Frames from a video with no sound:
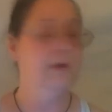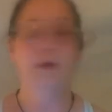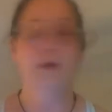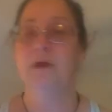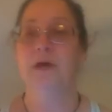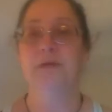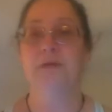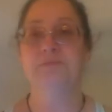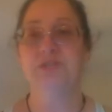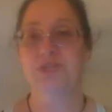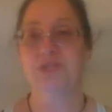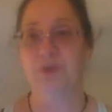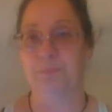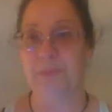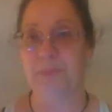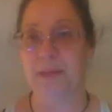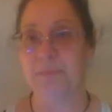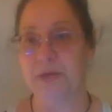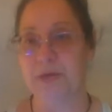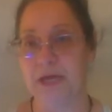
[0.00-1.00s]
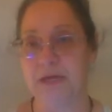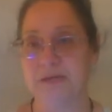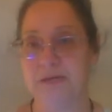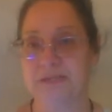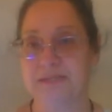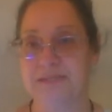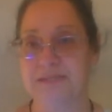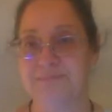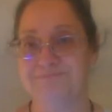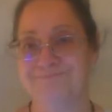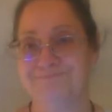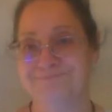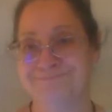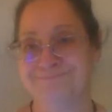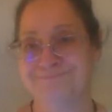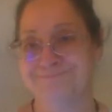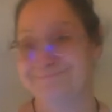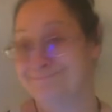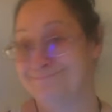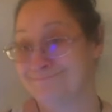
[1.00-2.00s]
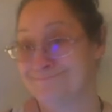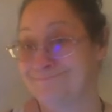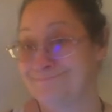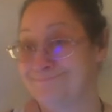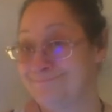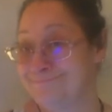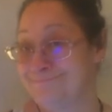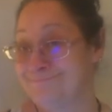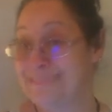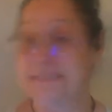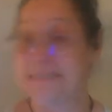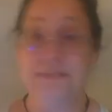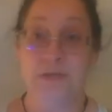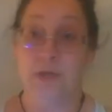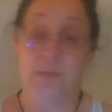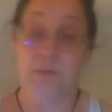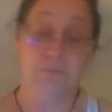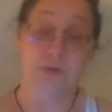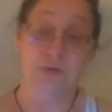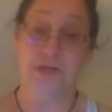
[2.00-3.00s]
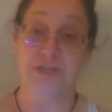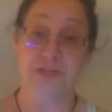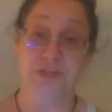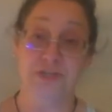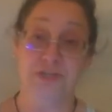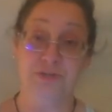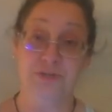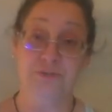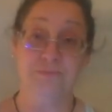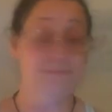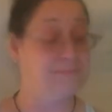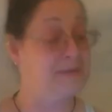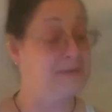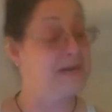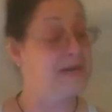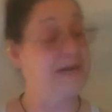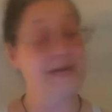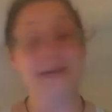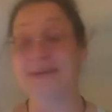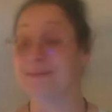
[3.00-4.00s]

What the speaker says: I'm still PBS. Brought to you by